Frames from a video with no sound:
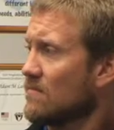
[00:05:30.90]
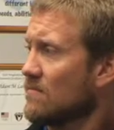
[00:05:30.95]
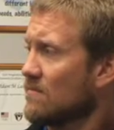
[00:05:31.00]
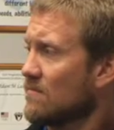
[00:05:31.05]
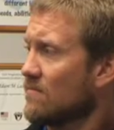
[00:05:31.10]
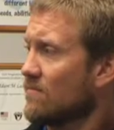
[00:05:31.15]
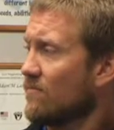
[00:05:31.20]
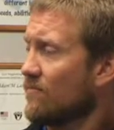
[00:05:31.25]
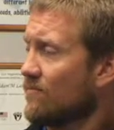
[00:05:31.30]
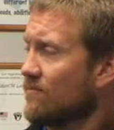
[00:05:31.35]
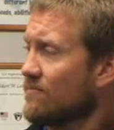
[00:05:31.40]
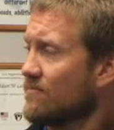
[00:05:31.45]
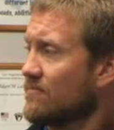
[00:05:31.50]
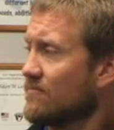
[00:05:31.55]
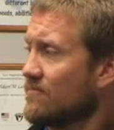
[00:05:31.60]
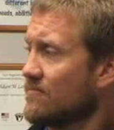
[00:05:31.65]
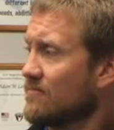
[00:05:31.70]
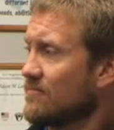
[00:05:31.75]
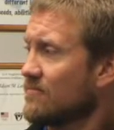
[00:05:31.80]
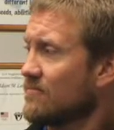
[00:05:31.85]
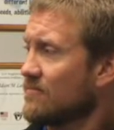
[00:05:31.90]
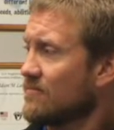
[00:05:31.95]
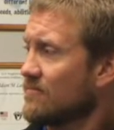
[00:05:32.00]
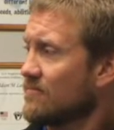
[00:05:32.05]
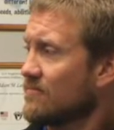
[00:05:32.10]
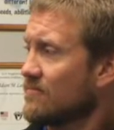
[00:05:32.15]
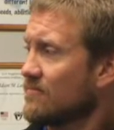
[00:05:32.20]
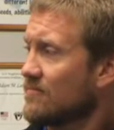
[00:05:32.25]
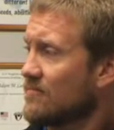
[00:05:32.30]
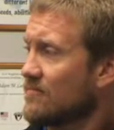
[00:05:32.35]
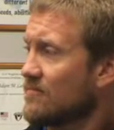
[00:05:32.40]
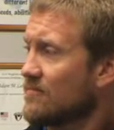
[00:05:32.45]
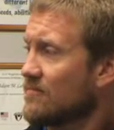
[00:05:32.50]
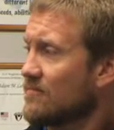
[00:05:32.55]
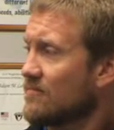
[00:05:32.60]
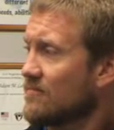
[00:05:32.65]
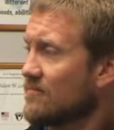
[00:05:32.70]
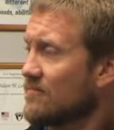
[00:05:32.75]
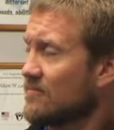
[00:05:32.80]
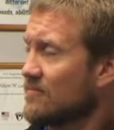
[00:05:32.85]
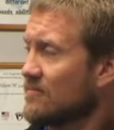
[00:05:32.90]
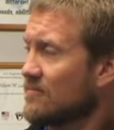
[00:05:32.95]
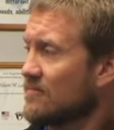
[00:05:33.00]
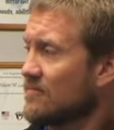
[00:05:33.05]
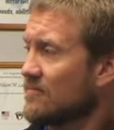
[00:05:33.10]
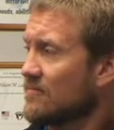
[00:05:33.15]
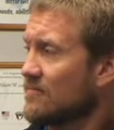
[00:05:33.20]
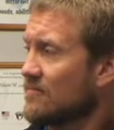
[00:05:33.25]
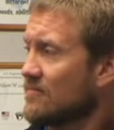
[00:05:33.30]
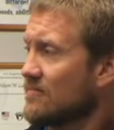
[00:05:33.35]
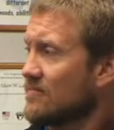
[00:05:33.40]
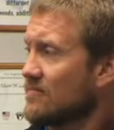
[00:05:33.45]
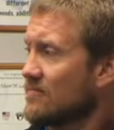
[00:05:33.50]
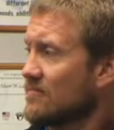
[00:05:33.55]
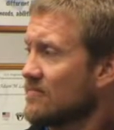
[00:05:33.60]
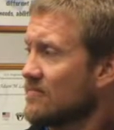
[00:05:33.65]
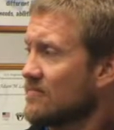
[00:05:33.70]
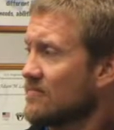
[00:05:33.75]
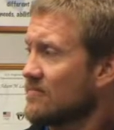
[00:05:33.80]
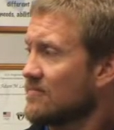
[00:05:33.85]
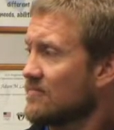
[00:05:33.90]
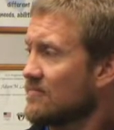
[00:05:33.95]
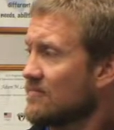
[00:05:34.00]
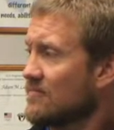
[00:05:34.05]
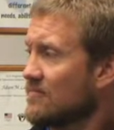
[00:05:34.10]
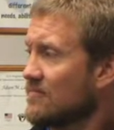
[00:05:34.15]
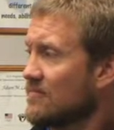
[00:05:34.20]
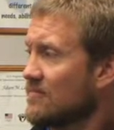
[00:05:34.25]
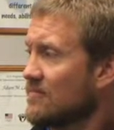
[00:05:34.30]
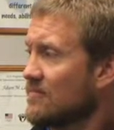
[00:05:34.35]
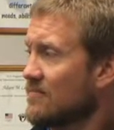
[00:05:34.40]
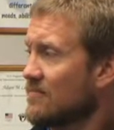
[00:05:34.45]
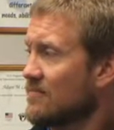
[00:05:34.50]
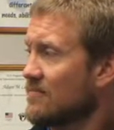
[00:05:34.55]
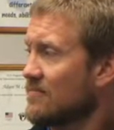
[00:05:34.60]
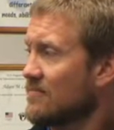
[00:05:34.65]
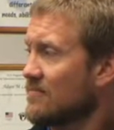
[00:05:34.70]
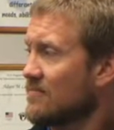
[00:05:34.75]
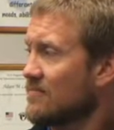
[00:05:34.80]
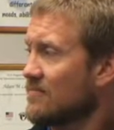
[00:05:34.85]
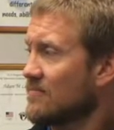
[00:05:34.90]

This person isn't speaking.